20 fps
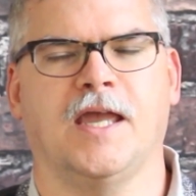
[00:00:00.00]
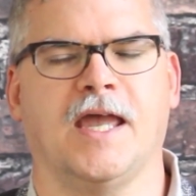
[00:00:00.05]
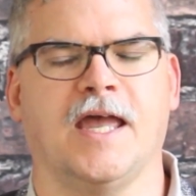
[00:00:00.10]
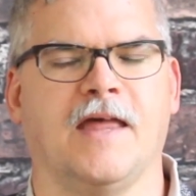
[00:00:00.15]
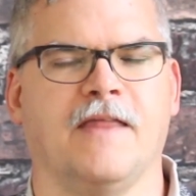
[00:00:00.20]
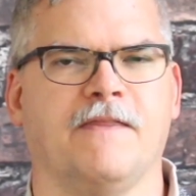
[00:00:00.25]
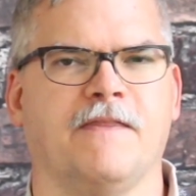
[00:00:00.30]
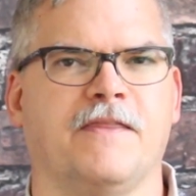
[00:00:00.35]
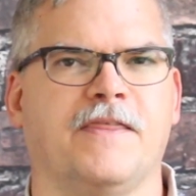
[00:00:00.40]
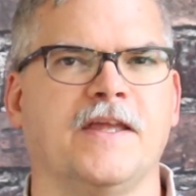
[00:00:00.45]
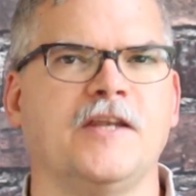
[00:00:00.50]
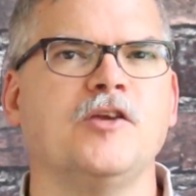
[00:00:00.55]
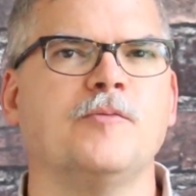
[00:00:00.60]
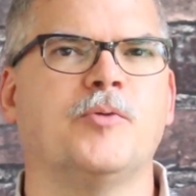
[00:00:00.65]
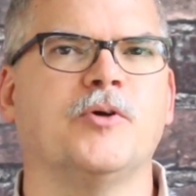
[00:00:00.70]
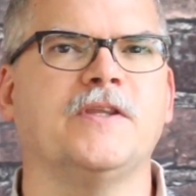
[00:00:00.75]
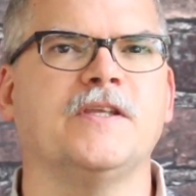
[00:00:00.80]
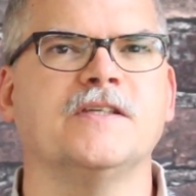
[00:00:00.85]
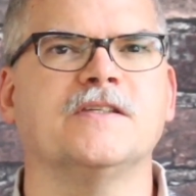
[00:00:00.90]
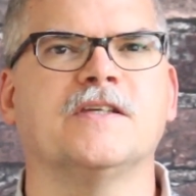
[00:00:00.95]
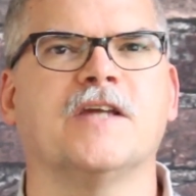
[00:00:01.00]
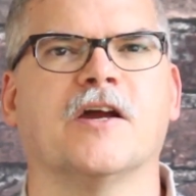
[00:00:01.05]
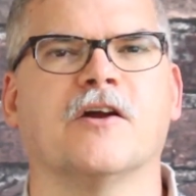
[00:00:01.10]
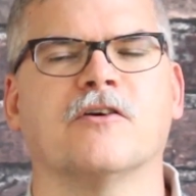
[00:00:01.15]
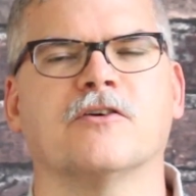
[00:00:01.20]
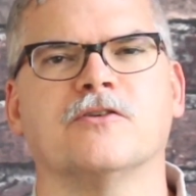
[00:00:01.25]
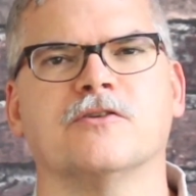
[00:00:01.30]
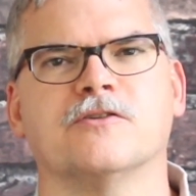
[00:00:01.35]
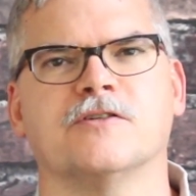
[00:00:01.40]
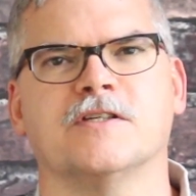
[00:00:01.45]
And then you put these
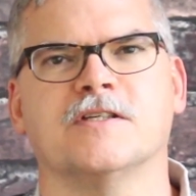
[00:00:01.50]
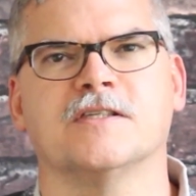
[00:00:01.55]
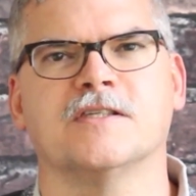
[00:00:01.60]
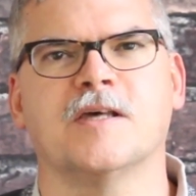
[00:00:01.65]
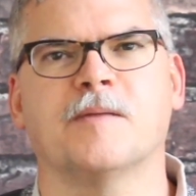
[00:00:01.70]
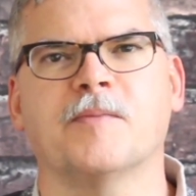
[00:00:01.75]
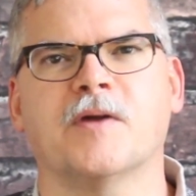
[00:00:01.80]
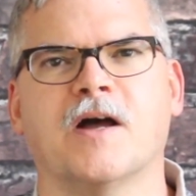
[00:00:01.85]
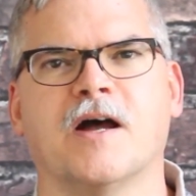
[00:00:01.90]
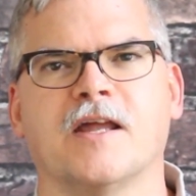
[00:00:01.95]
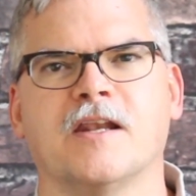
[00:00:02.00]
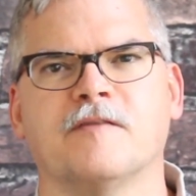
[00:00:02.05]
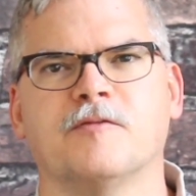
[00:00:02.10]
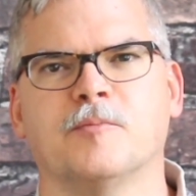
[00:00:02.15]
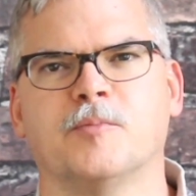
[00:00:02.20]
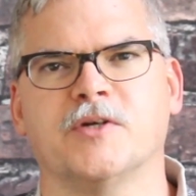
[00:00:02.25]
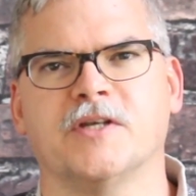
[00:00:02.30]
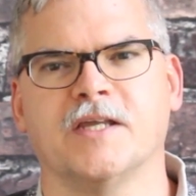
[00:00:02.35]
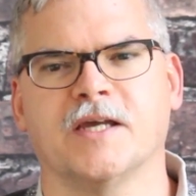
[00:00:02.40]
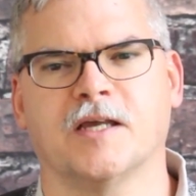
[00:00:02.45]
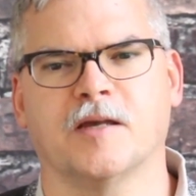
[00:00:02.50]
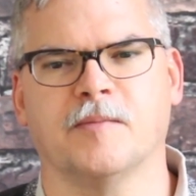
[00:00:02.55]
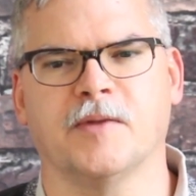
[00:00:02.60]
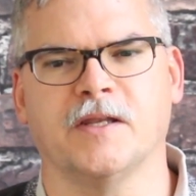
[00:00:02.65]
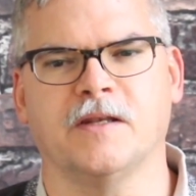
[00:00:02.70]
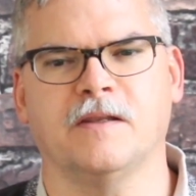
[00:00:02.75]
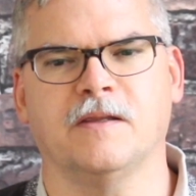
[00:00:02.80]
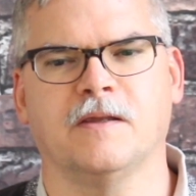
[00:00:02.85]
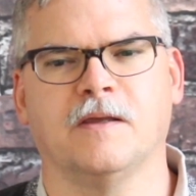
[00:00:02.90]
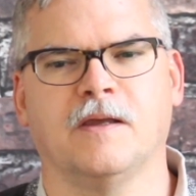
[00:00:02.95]
characters in some kind of a
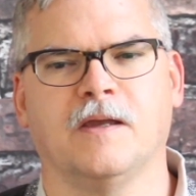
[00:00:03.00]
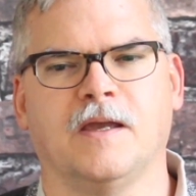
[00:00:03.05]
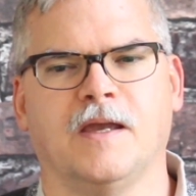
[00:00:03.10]
predicament.